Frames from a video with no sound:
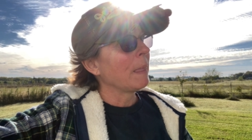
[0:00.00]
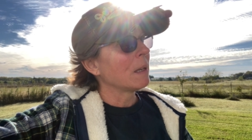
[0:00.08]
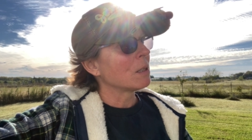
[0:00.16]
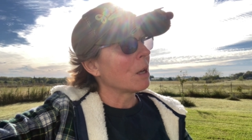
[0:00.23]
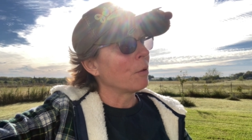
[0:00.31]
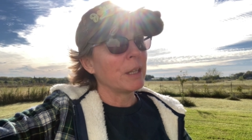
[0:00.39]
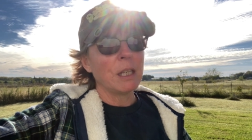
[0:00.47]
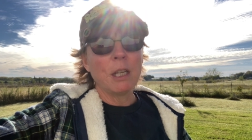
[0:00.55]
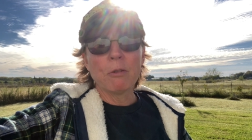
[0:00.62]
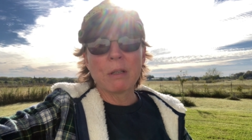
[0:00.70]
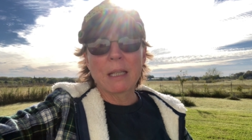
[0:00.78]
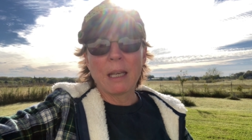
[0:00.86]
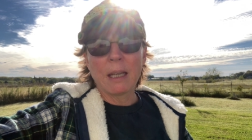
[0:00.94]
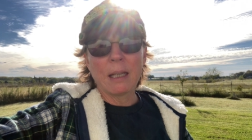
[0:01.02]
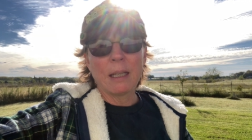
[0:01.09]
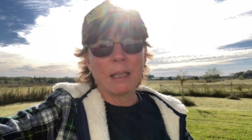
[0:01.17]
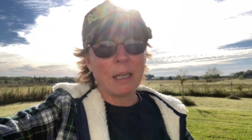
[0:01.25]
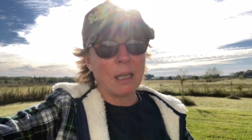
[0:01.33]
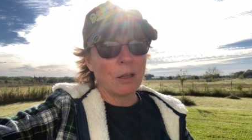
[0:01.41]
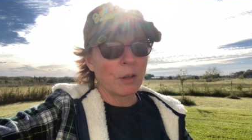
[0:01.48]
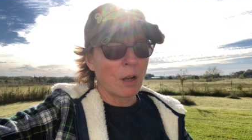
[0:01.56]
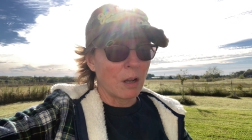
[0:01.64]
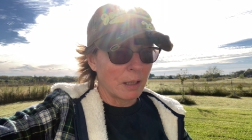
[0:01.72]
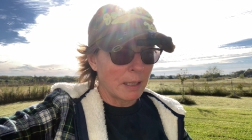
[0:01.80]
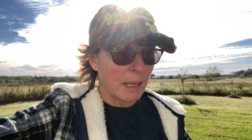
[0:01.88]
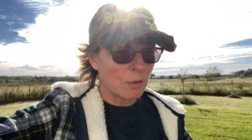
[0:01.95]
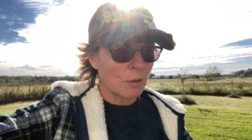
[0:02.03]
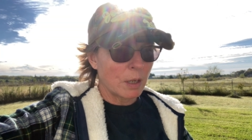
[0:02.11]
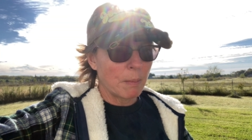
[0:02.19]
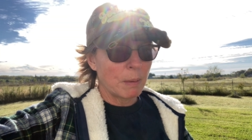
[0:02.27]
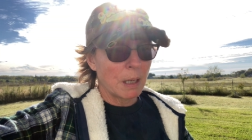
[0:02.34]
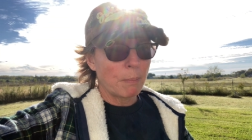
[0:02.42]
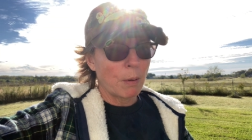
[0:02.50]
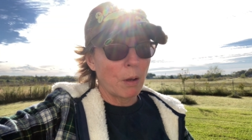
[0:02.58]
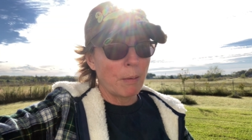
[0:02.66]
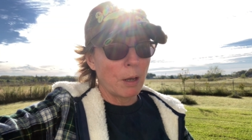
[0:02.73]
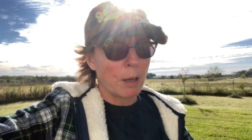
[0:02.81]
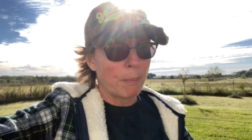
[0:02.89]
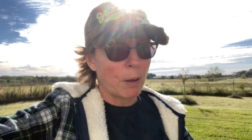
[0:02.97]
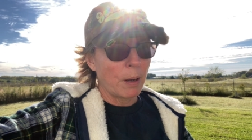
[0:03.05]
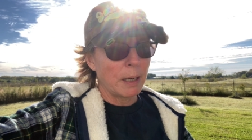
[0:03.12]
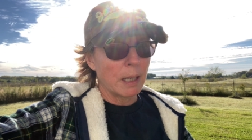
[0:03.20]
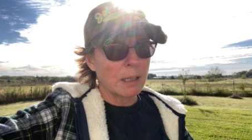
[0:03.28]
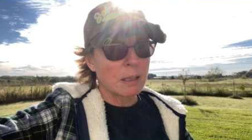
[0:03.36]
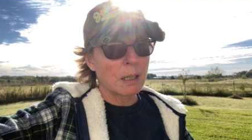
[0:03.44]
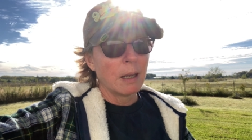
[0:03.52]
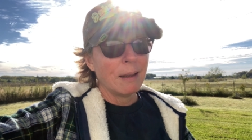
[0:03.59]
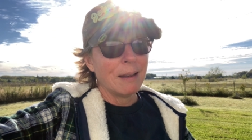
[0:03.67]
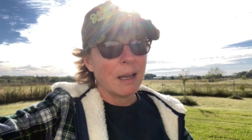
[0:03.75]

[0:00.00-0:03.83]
So the year is kicking in gear. The holidays are coming up on, upon us.